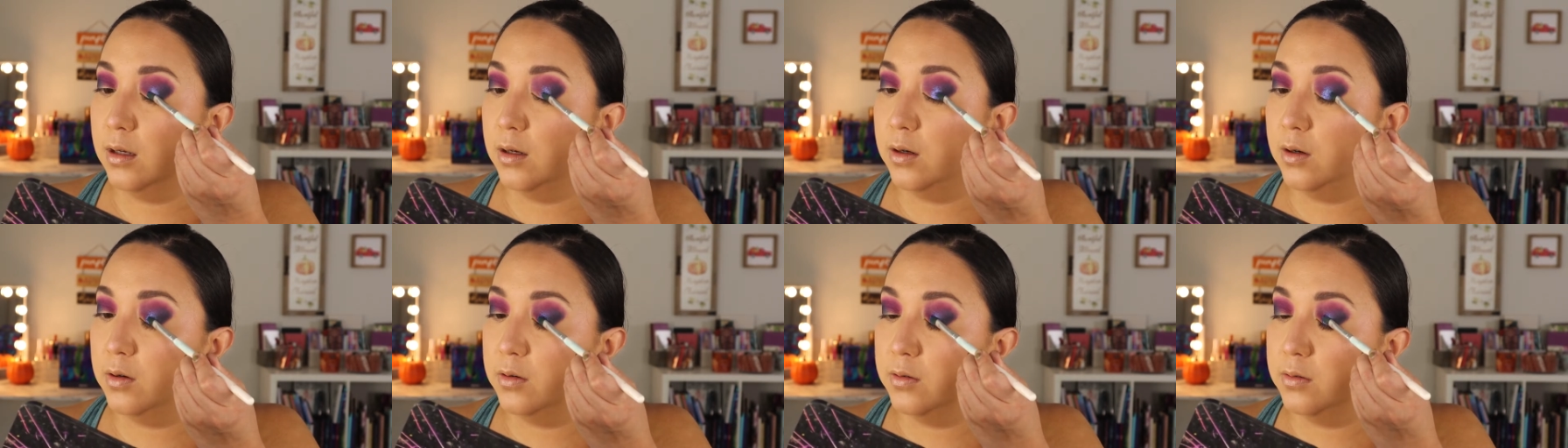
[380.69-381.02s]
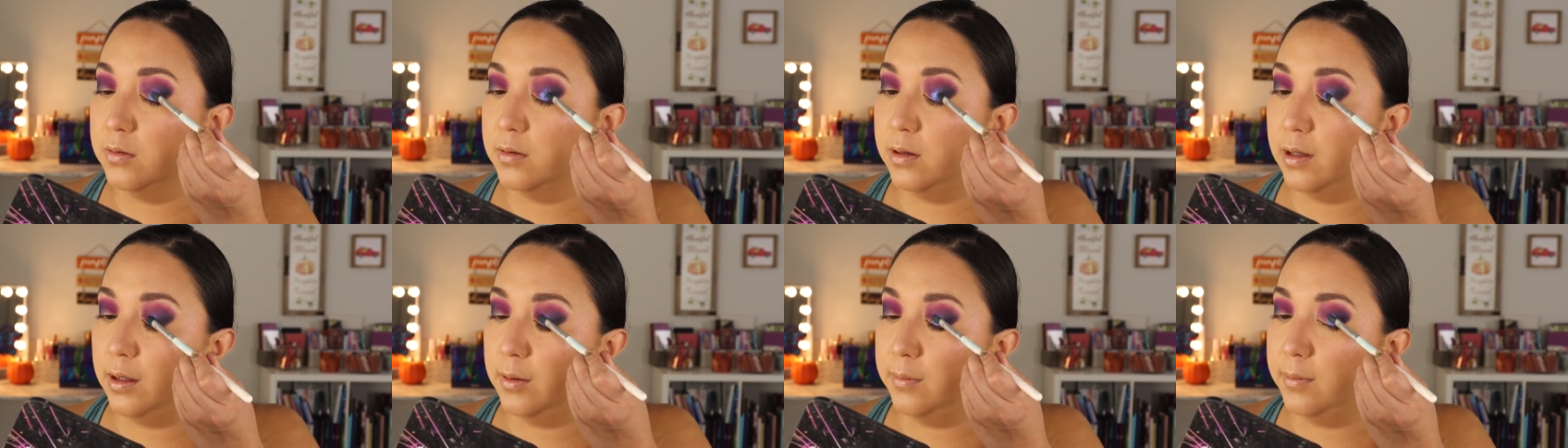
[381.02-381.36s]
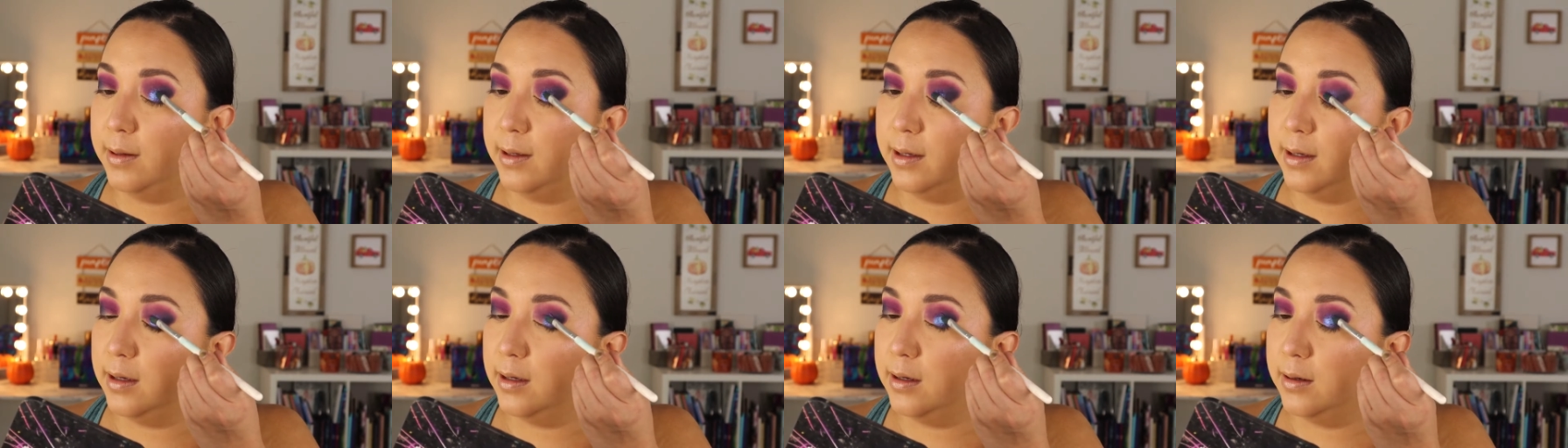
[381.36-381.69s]
a
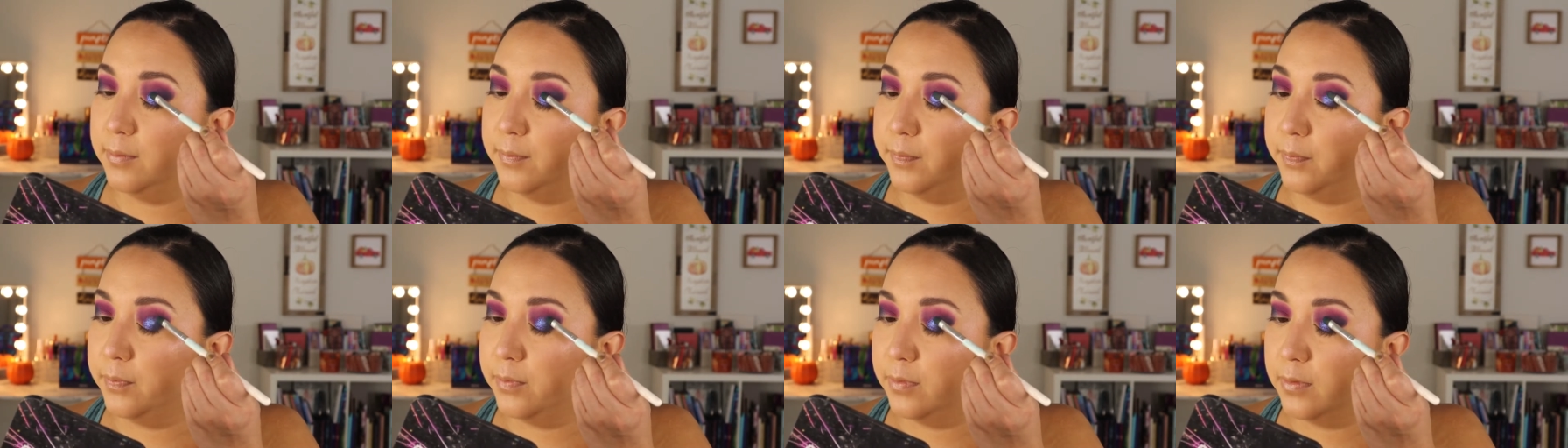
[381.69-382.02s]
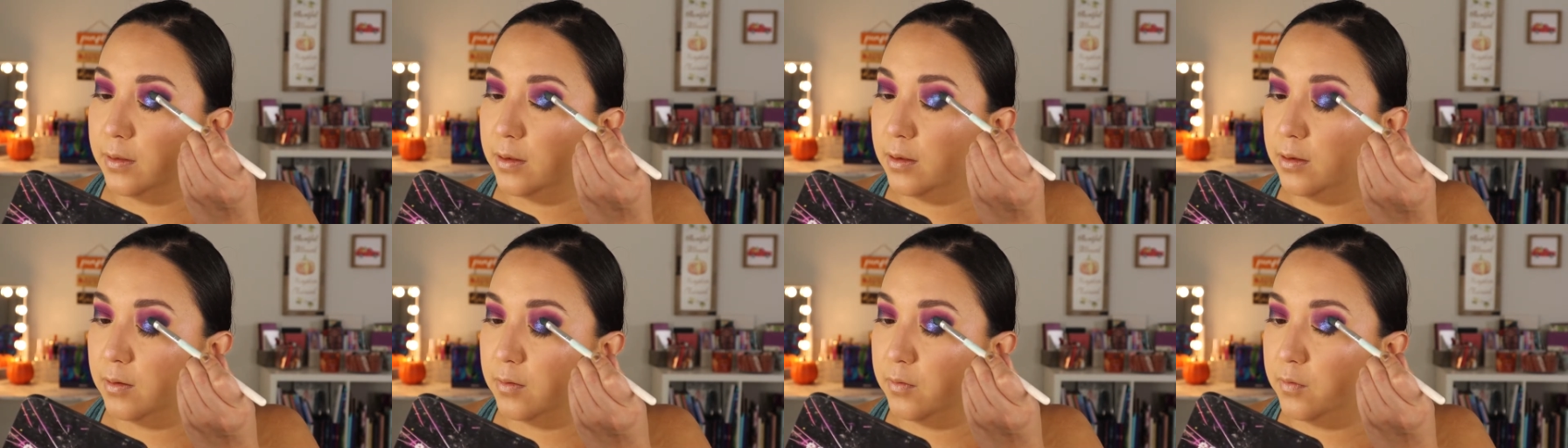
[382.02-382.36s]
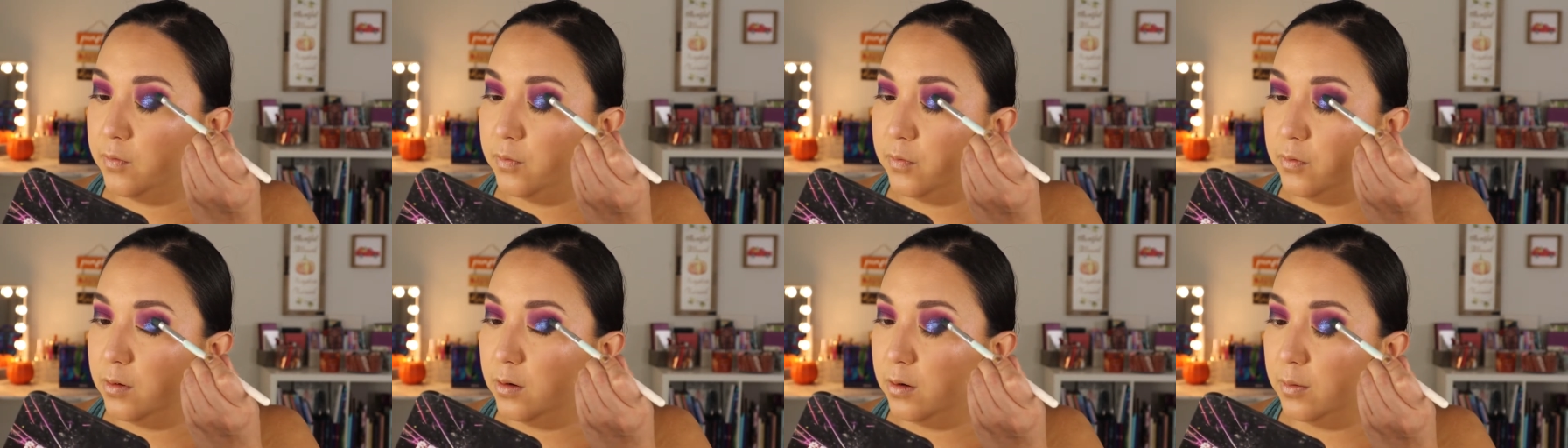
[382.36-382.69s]
creamy
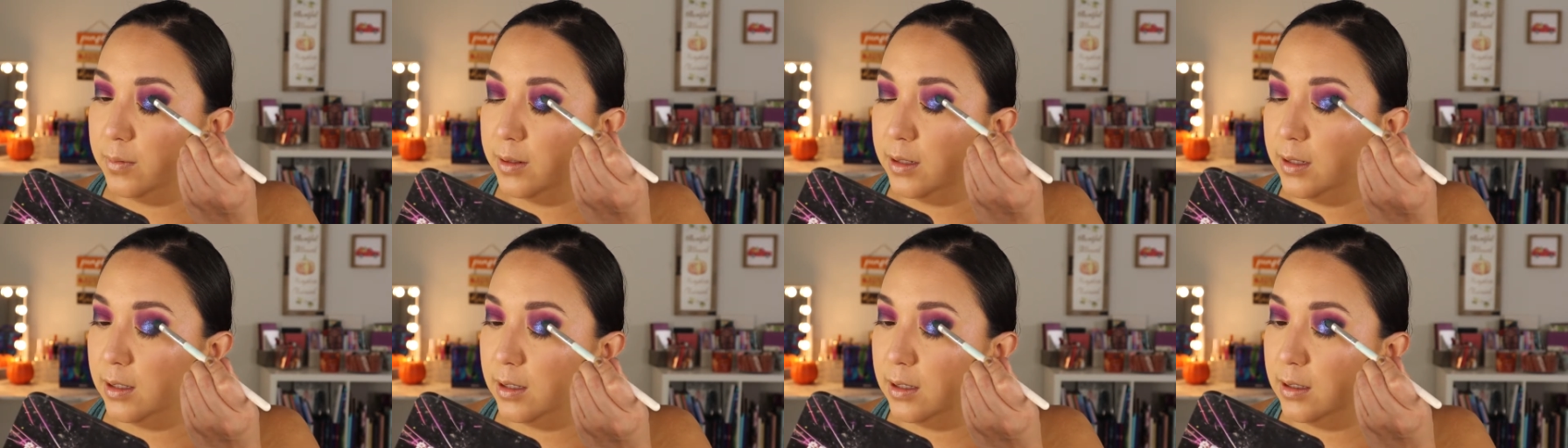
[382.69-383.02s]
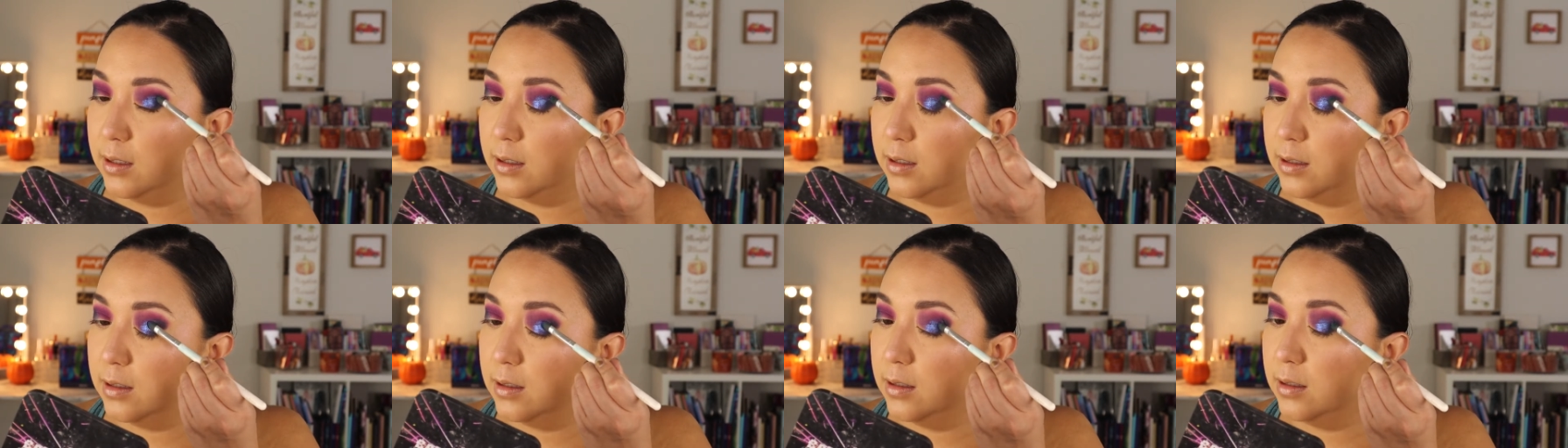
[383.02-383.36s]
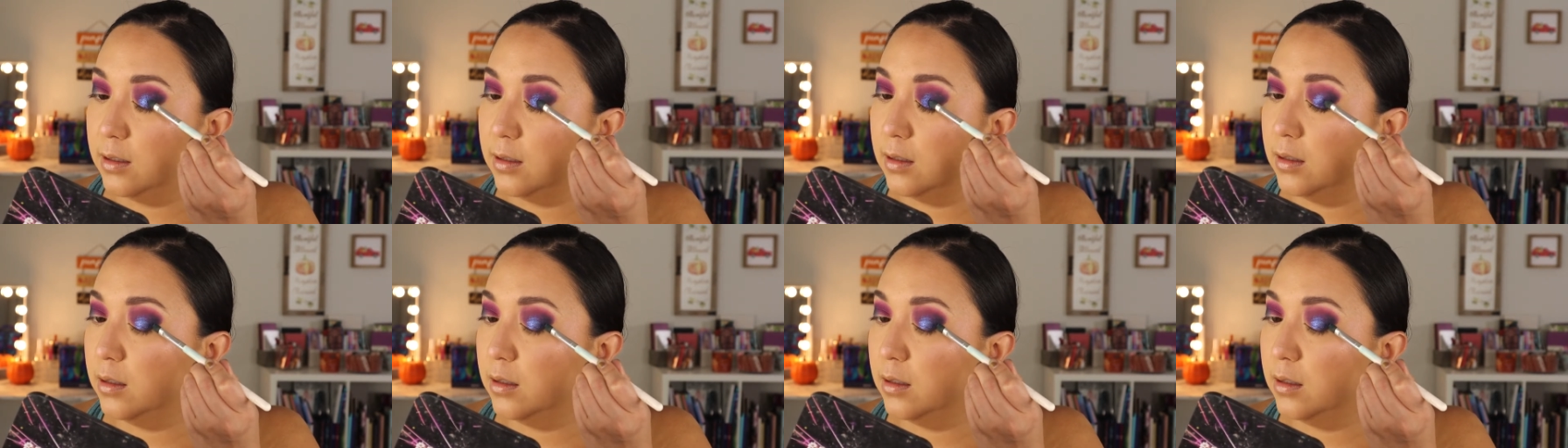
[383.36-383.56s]
formula.